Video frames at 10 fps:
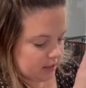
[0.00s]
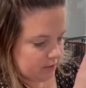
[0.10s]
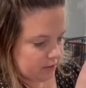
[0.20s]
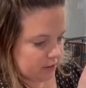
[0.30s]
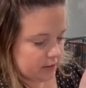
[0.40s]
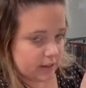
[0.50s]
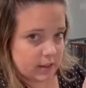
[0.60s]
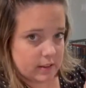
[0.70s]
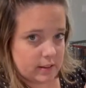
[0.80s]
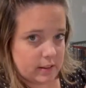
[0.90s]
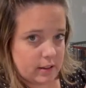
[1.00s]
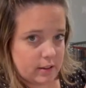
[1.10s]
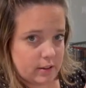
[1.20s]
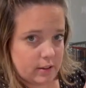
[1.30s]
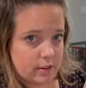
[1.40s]
And we're just gonna
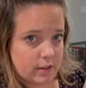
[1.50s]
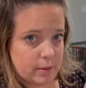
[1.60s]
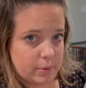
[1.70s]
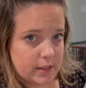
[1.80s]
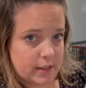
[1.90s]
slowly put